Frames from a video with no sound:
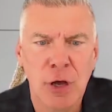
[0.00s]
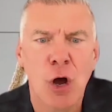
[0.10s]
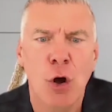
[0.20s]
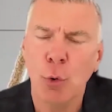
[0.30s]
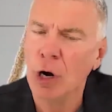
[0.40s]

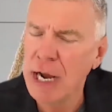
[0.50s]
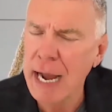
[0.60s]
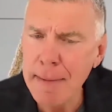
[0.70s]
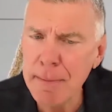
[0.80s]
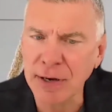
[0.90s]
who are
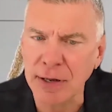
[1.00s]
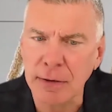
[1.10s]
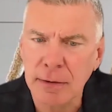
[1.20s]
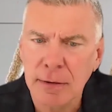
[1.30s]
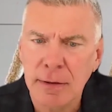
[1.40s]
competent,
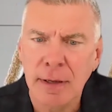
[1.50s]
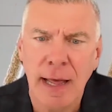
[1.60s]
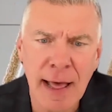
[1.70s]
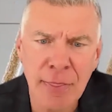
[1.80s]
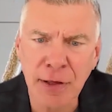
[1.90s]

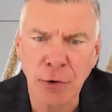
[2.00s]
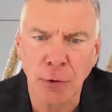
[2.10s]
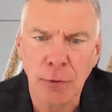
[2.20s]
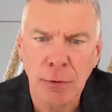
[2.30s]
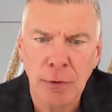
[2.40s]

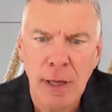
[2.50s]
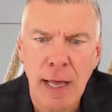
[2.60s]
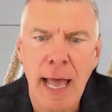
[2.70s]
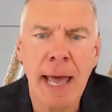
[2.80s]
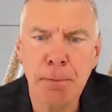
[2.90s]
ethical,
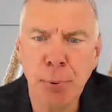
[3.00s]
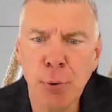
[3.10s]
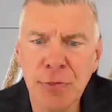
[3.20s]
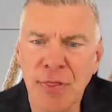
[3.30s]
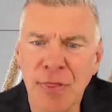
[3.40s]
and
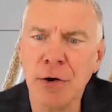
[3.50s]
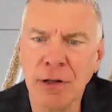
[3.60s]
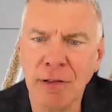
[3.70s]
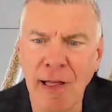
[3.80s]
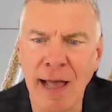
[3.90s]
put their
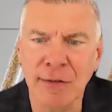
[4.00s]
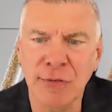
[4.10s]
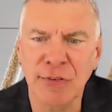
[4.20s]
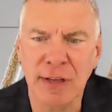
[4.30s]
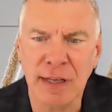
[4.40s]

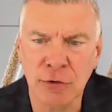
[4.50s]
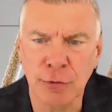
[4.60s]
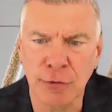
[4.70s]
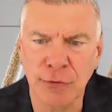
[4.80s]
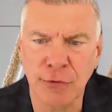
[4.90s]
clients'
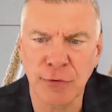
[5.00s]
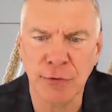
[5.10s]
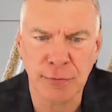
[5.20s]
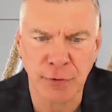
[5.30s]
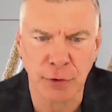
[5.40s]
interests
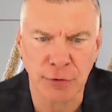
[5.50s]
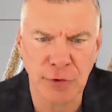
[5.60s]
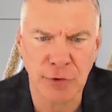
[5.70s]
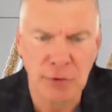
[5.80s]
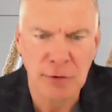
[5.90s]
first.